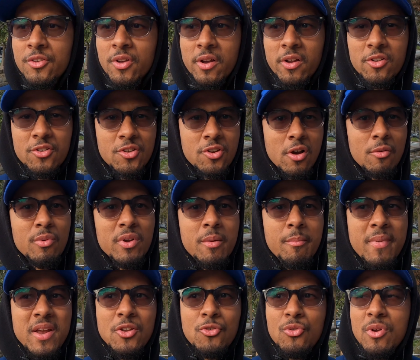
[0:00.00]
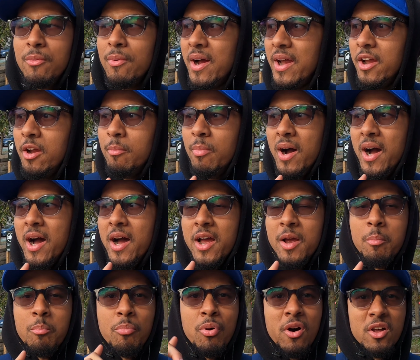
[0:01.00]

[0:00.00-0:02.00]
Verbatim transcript: So I'm gonna start with the main street right here by